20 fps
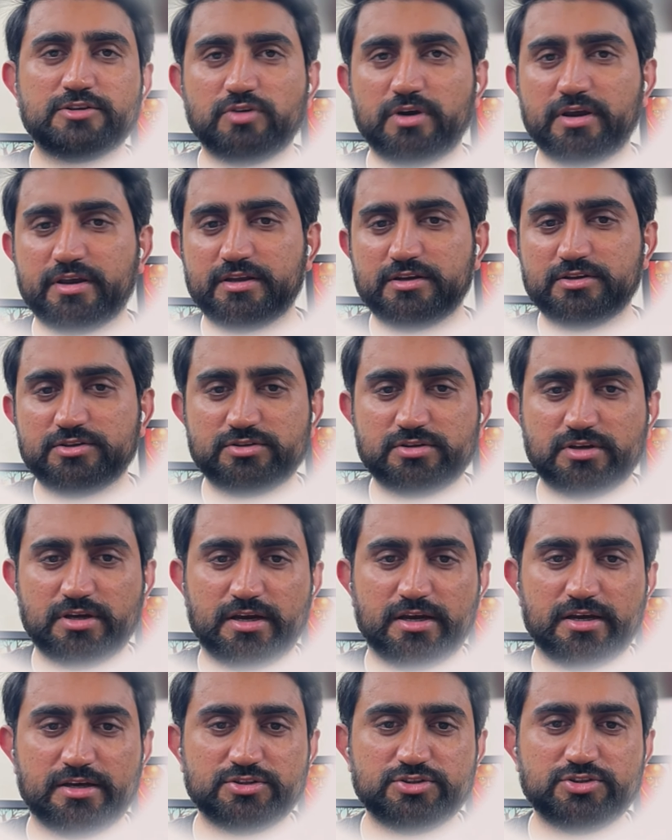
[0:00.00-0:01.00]
So I can
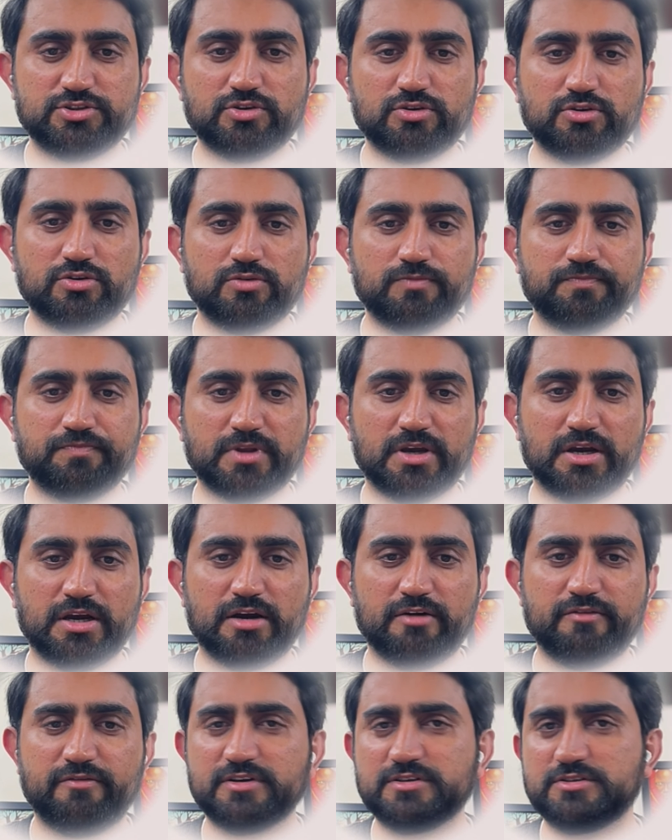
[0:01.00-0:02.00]
show,
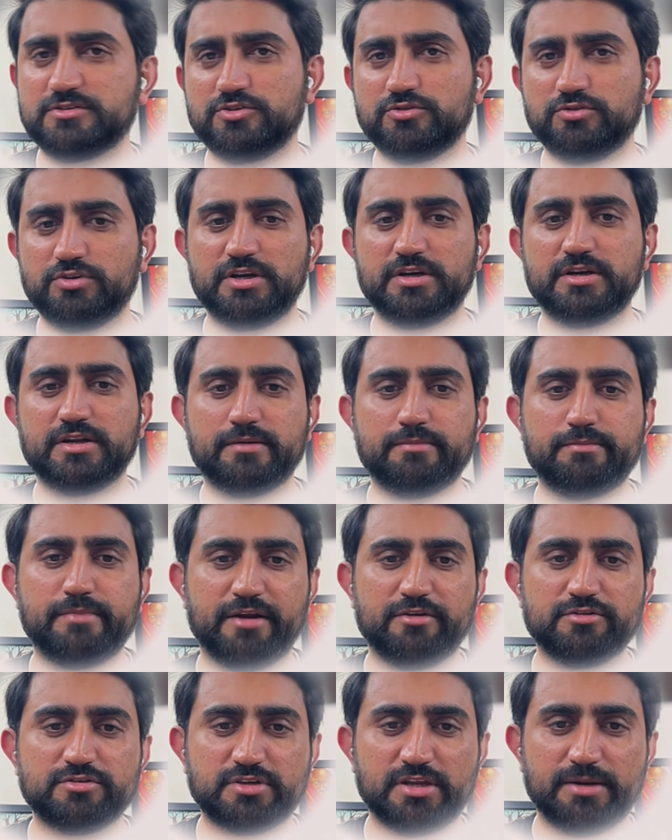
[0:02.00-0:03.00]
first you need a
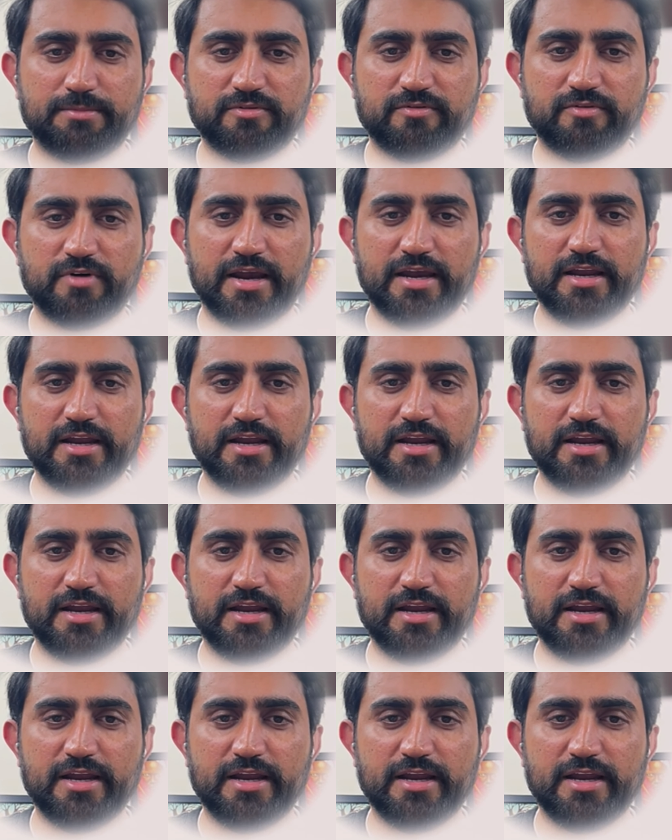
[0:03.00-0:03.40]
manuscript